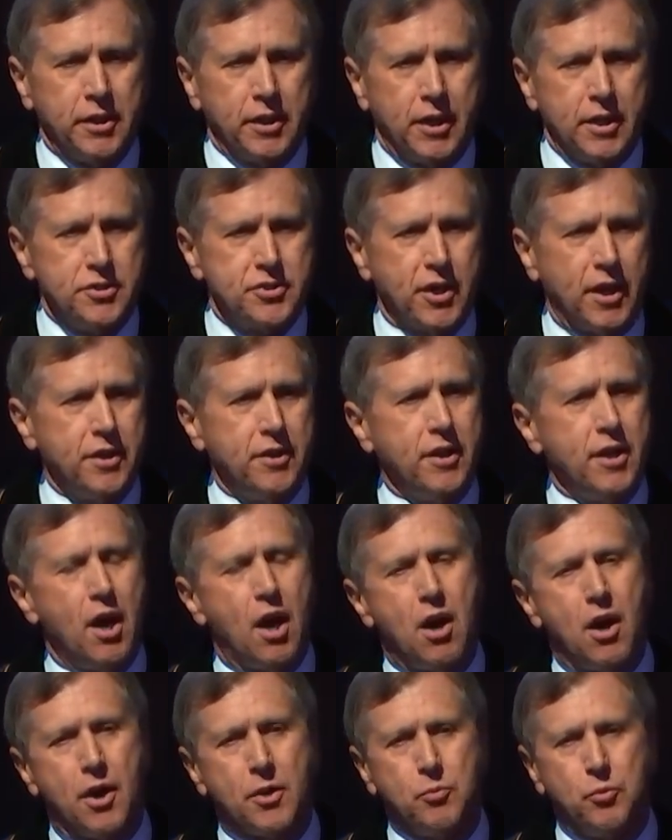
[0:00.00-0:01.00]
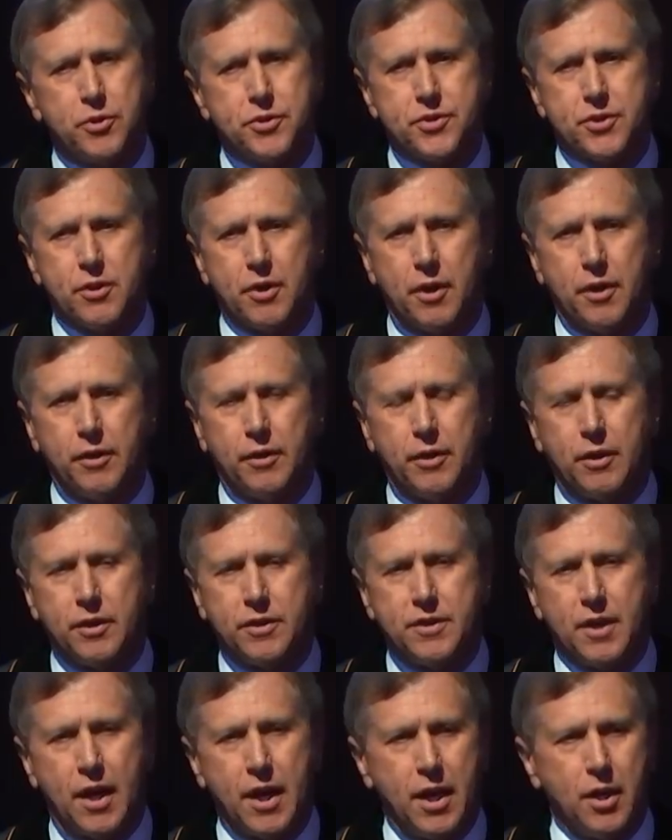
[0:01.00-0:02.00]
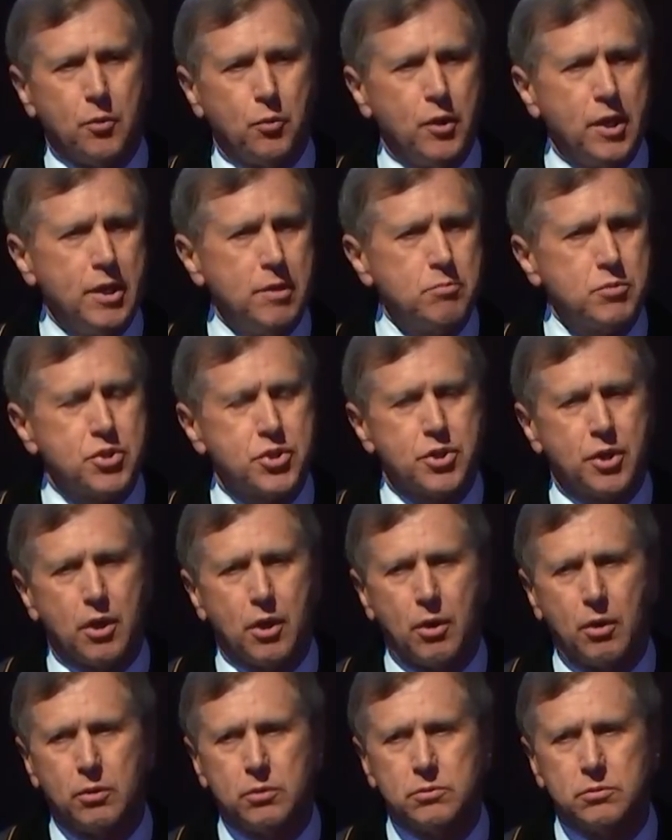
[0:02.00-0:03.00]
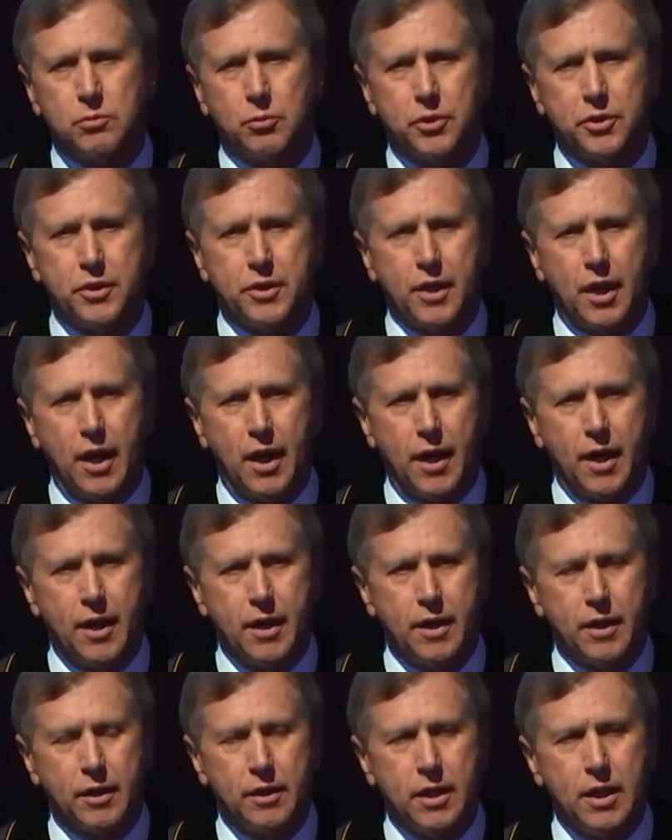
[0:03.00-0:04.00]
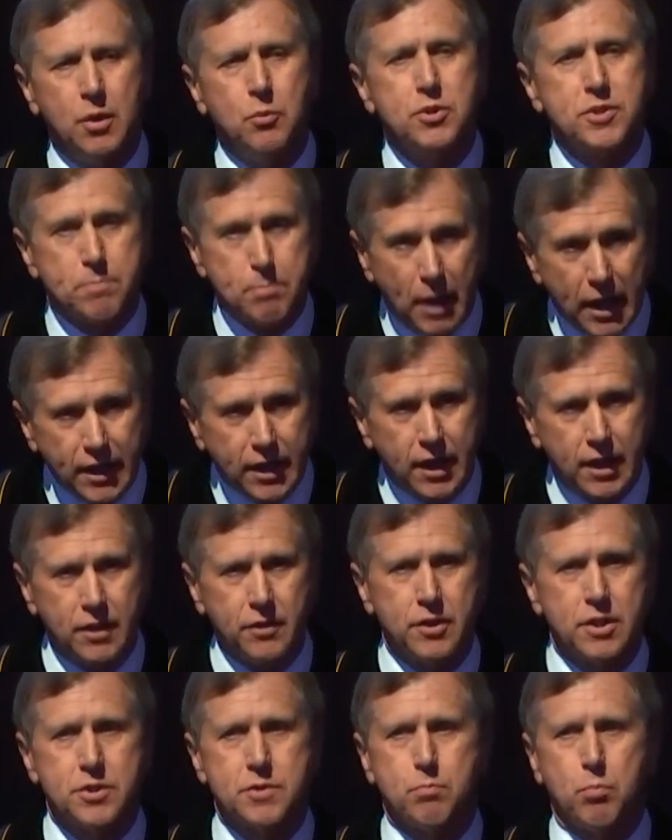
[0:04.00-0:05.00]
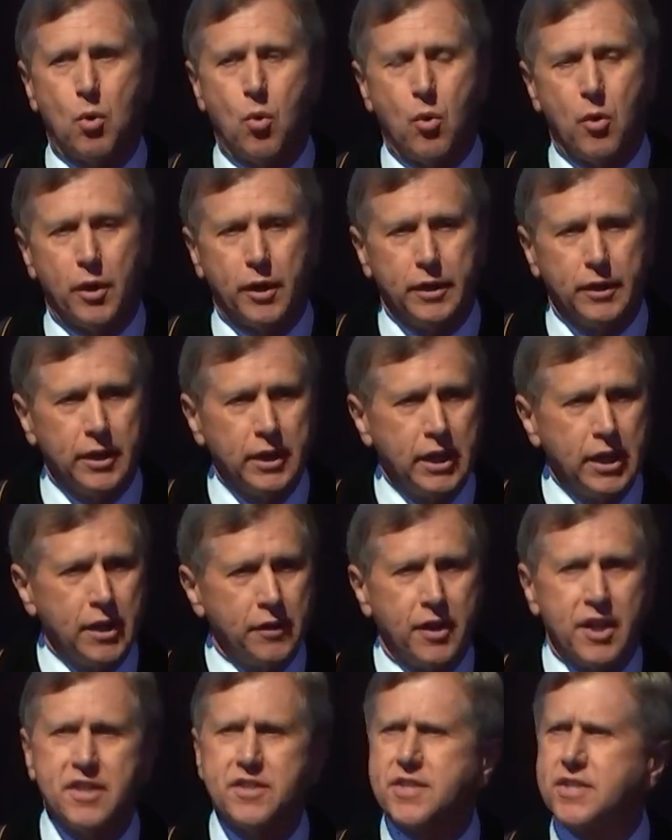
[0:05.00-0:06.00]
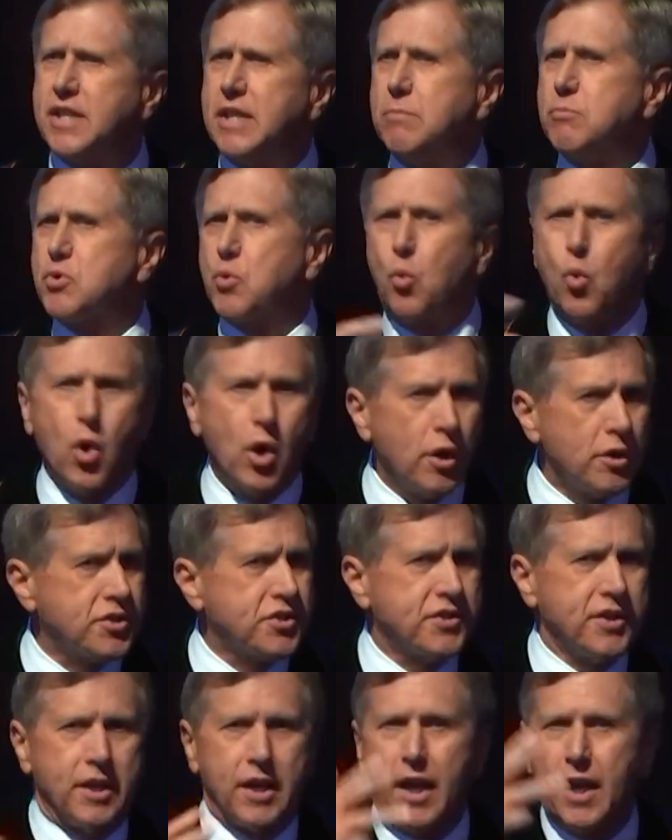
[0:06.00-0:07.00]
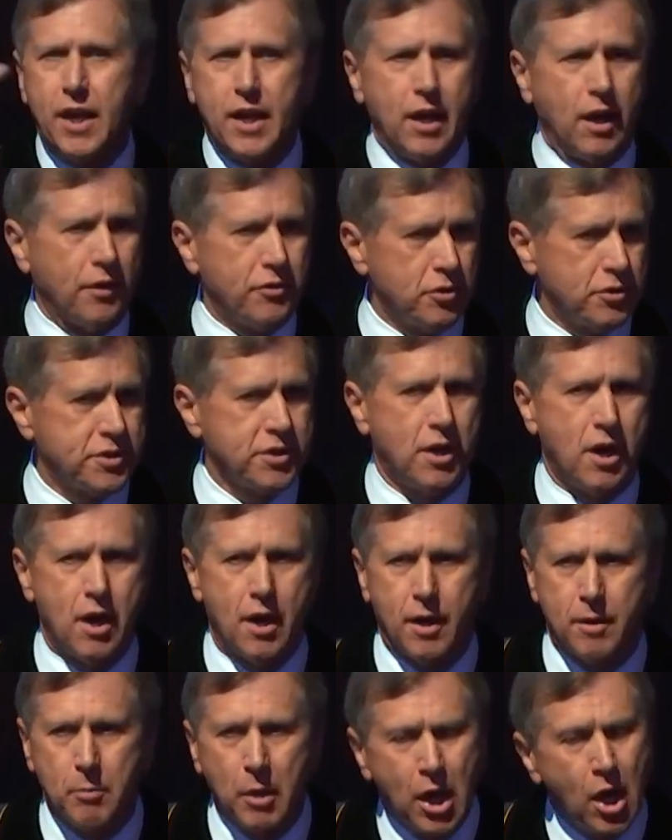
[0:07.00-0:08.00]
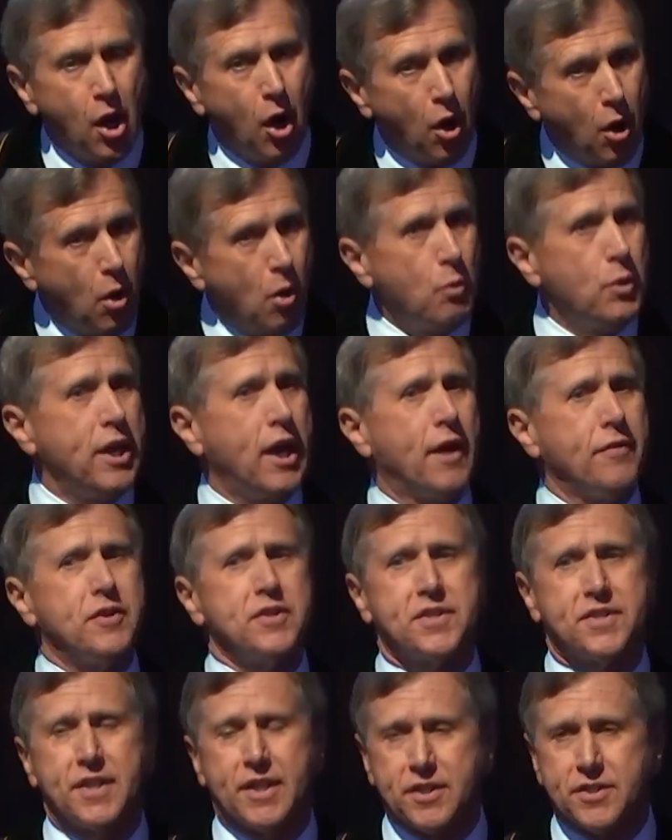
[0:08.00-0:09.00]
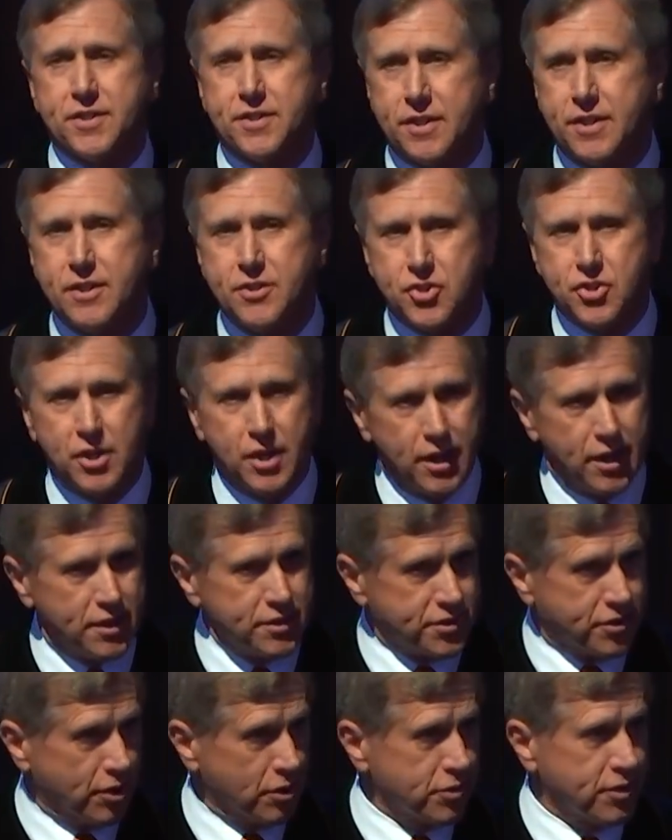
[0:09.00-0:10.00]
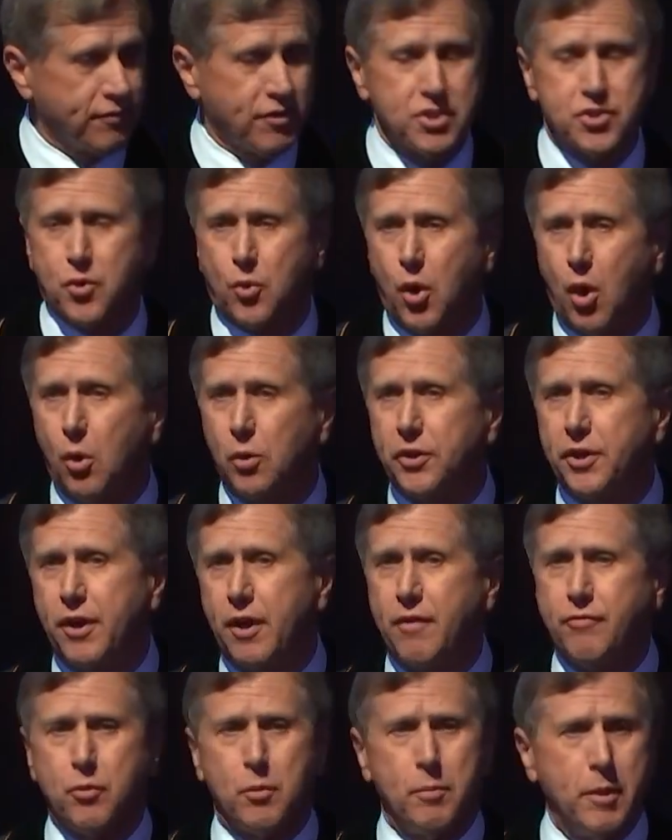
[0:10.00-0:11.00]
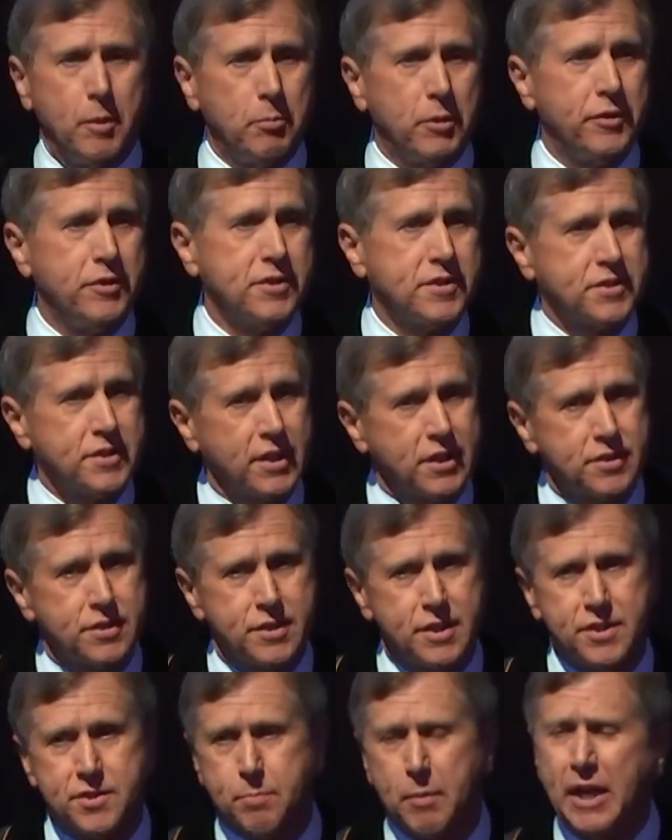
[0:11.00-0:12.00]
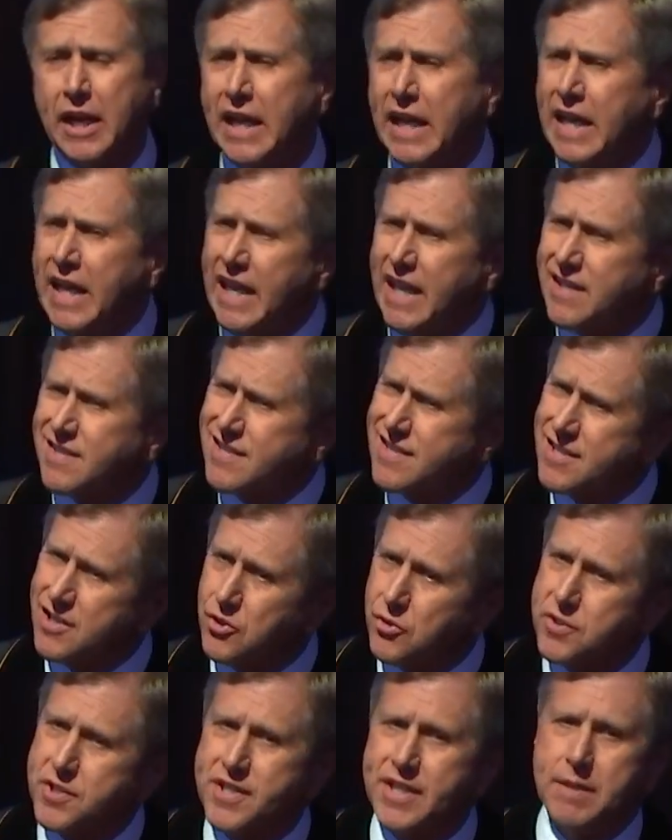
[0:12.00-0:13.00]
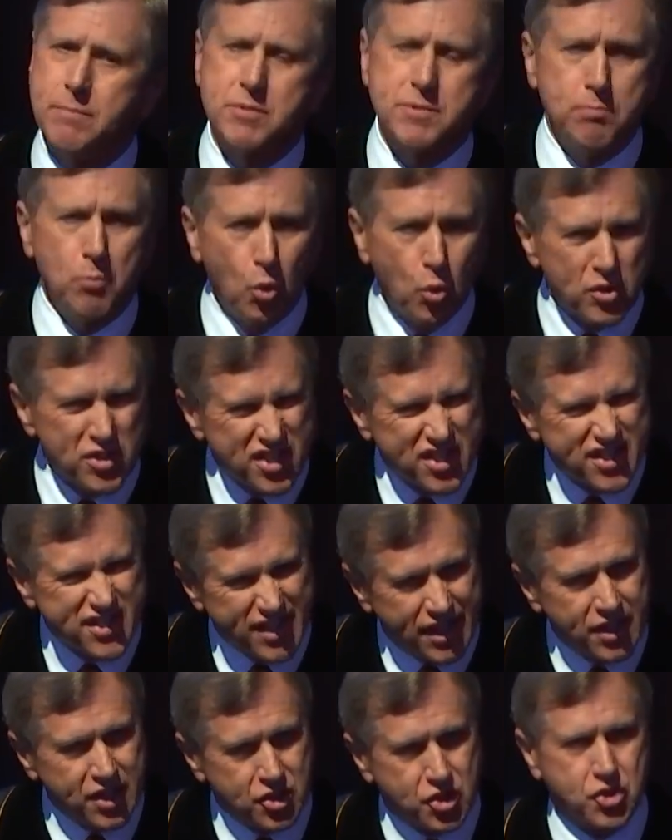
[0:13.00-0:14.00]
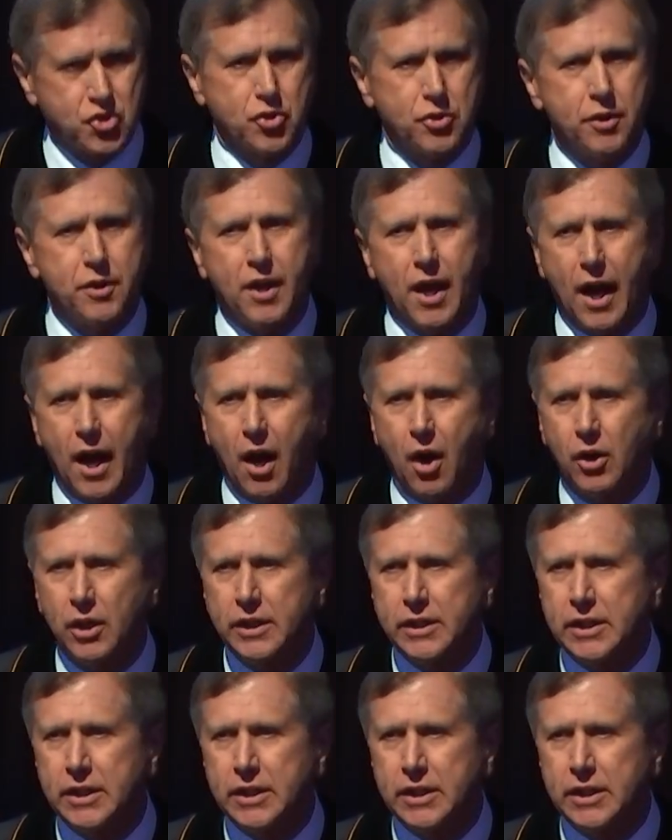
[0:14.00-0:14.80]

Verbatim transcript: E.J. Dionne was on the Diane Rehm show one day, and he was making this point that it seems worse than any other time. Oh, we had the 60s, yes, those of us who are old enough remember the 60s, but it still seems more sinister now,